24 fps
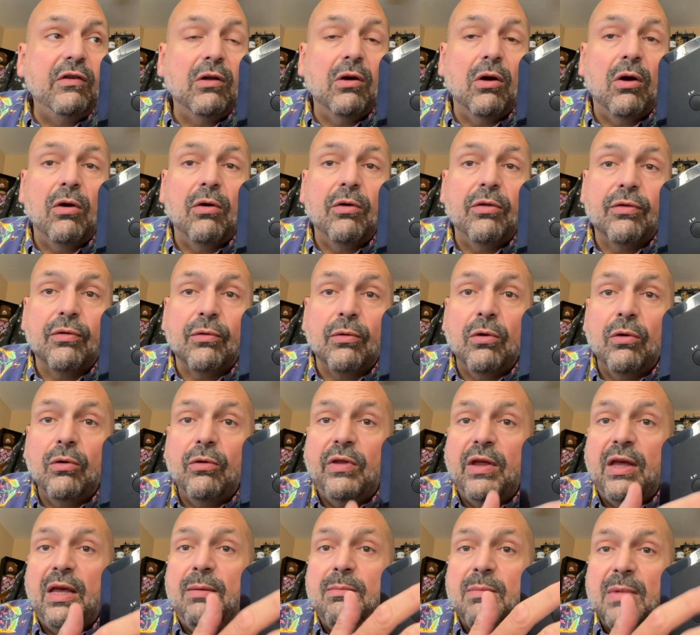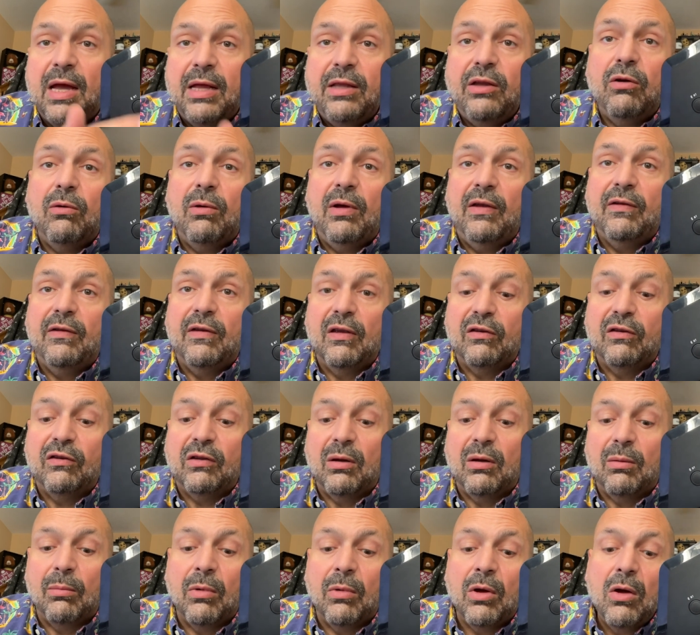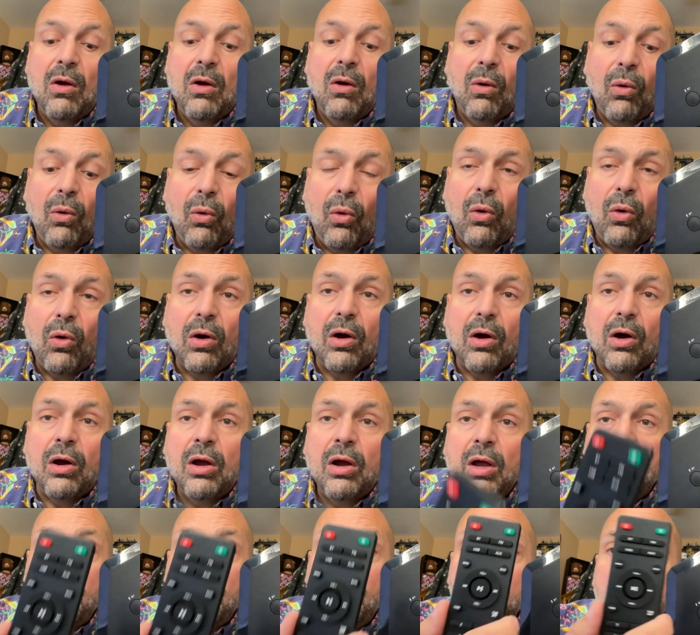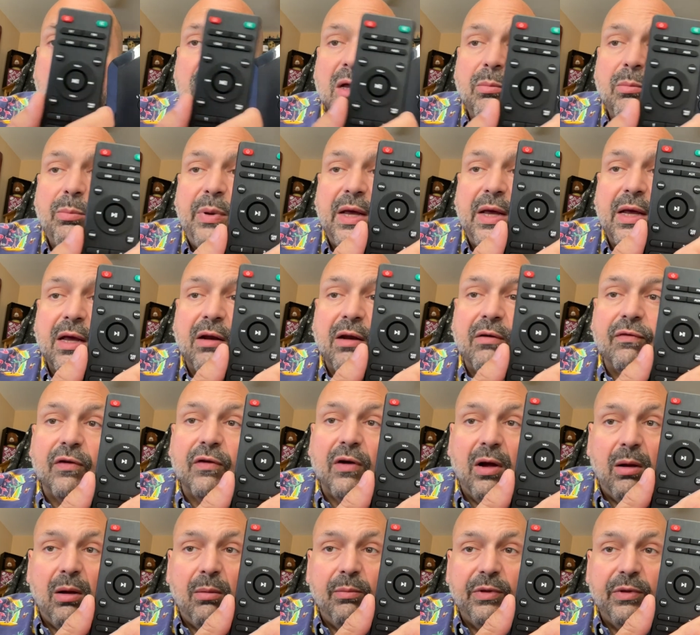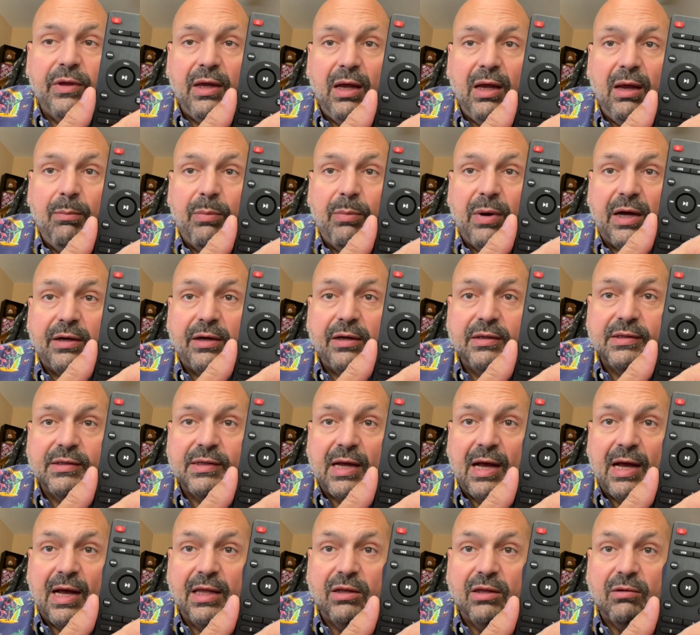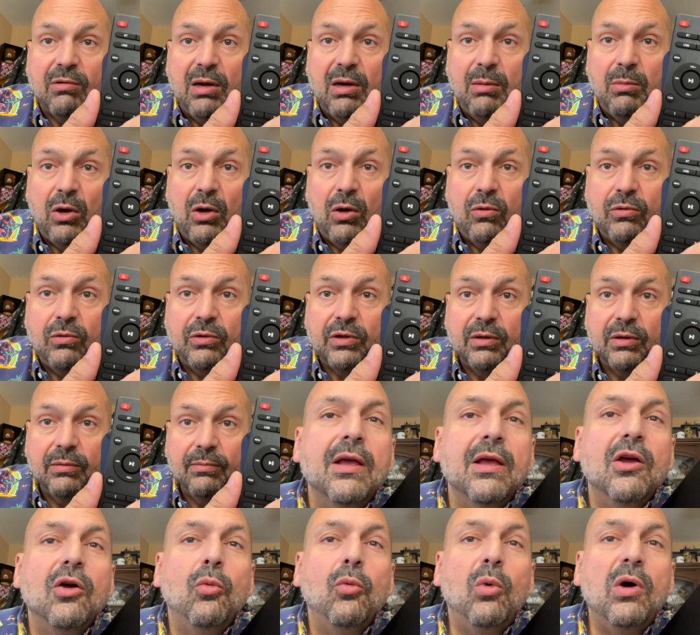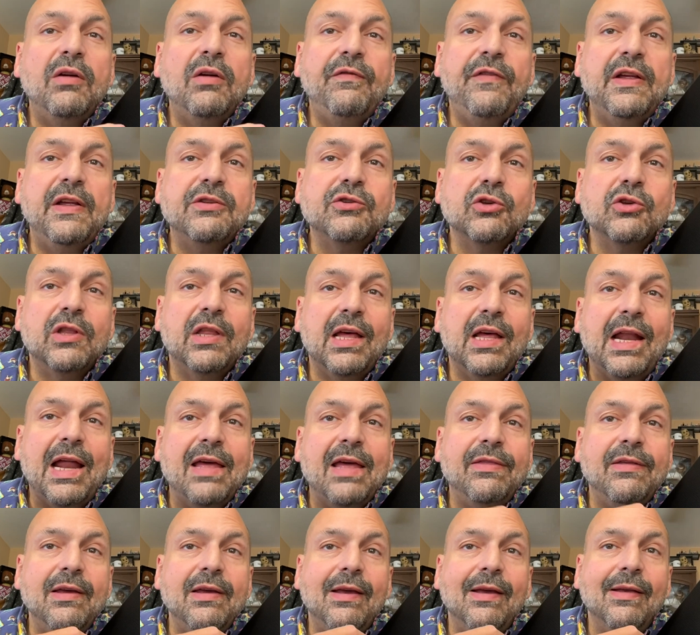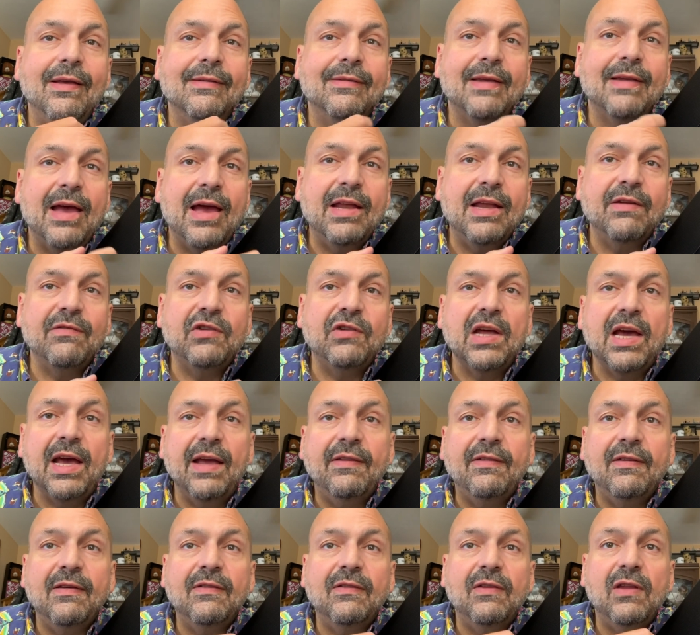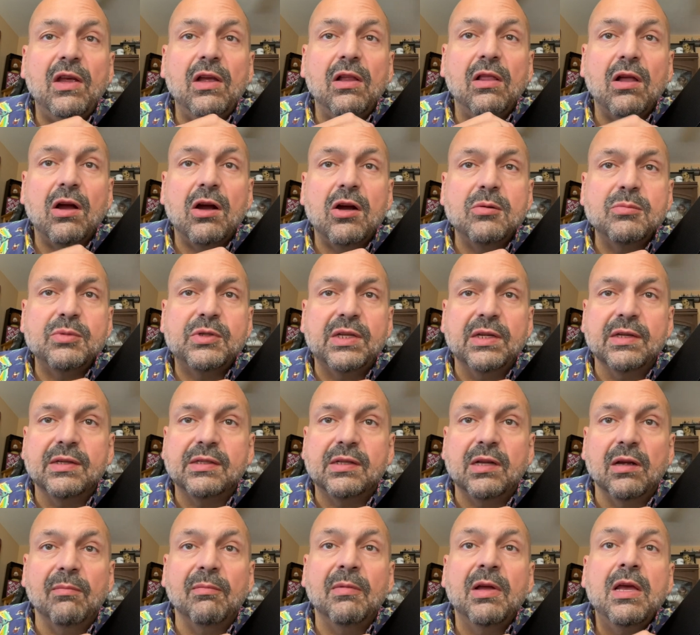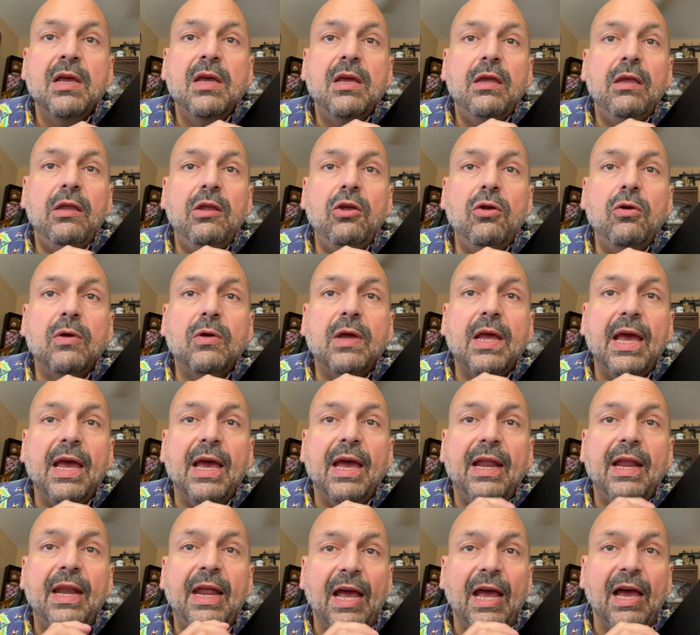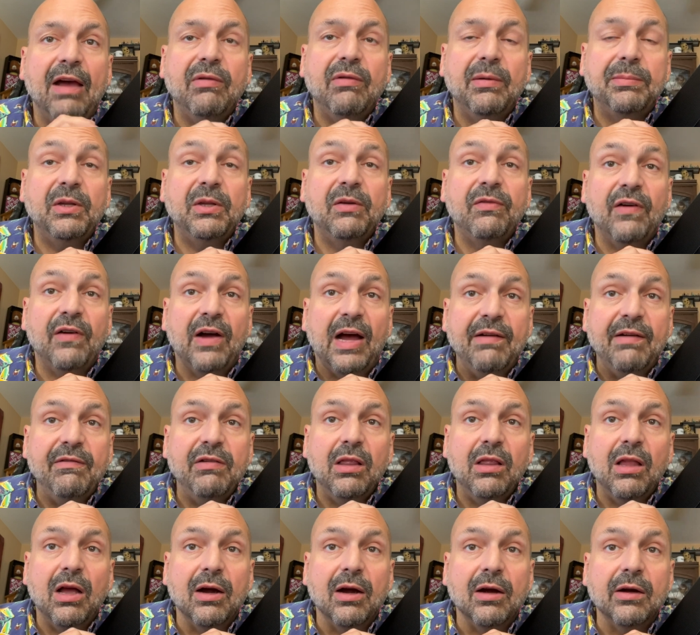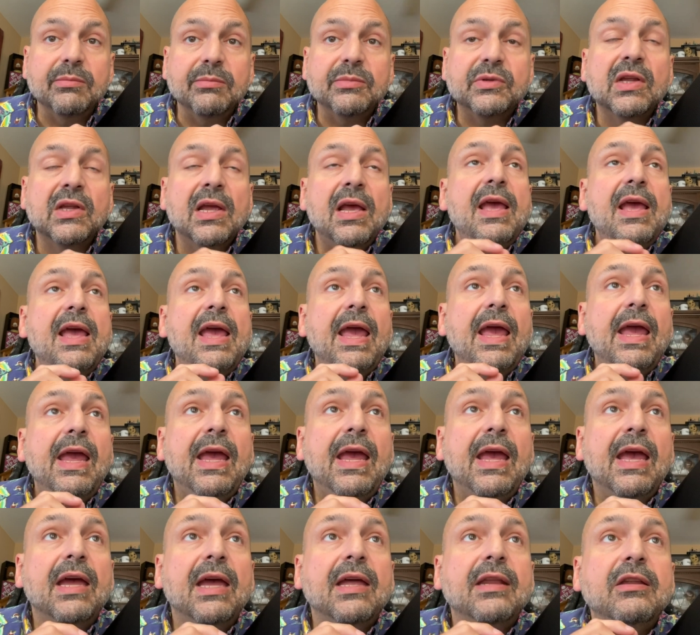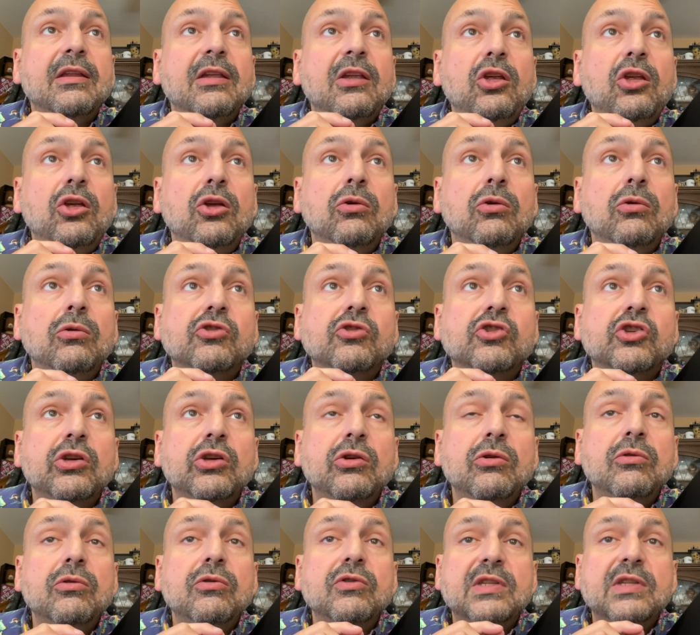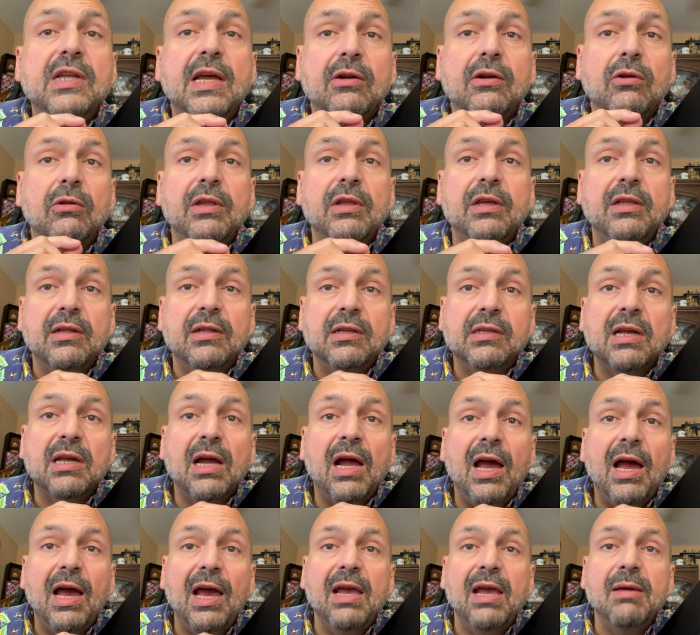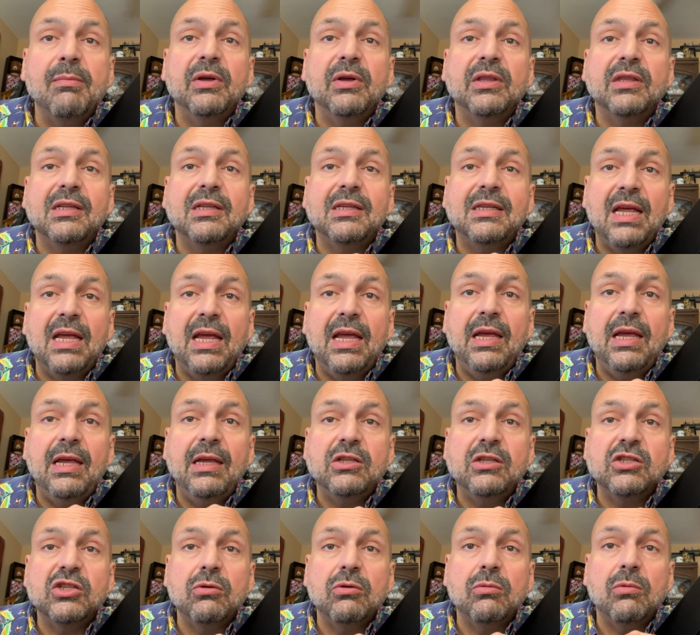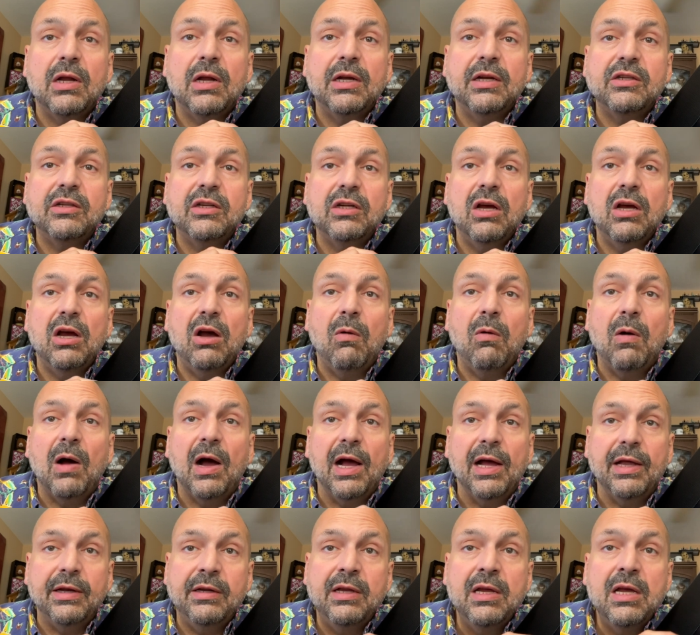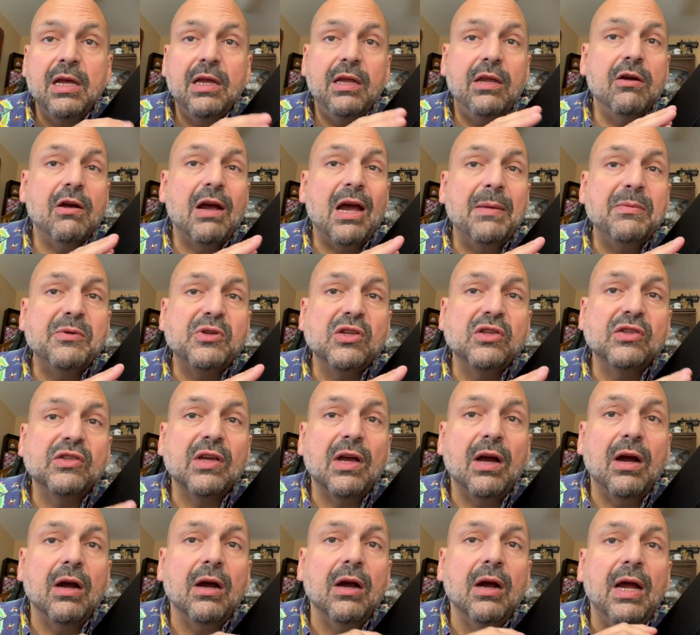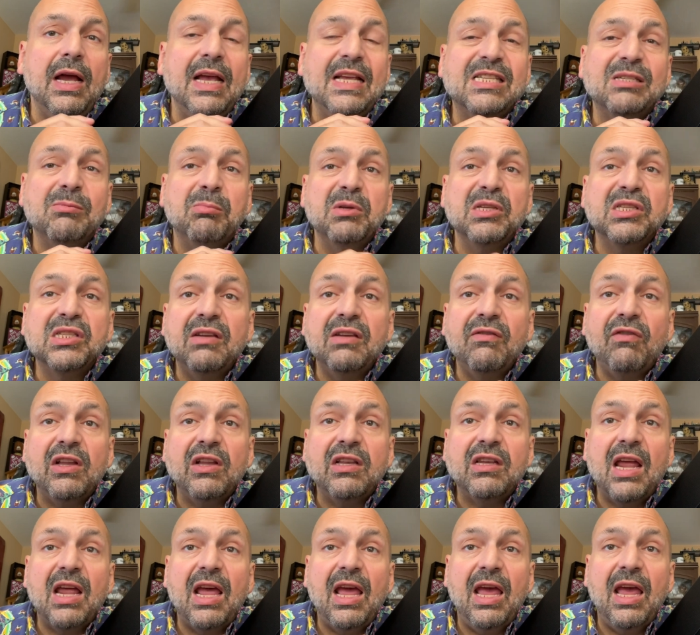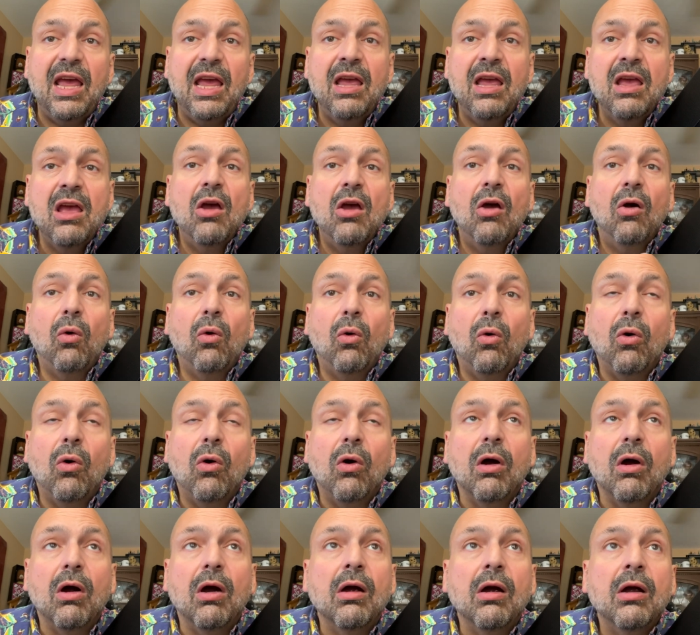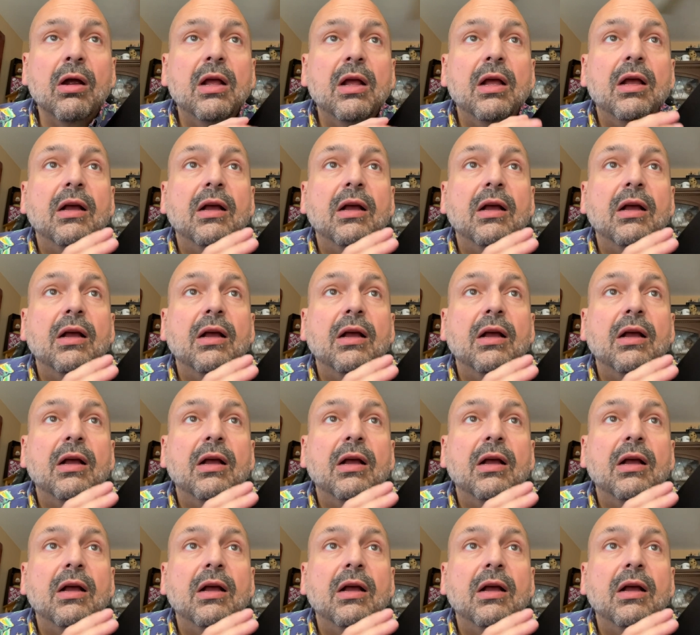go through the menuing system, or you can pick it from the buttons on the remote. One feature that I think is kind of nice is the alarm system. You can have up to five alarms, and you choose not only the time, but the days you want it to go on. Your options are a specific day or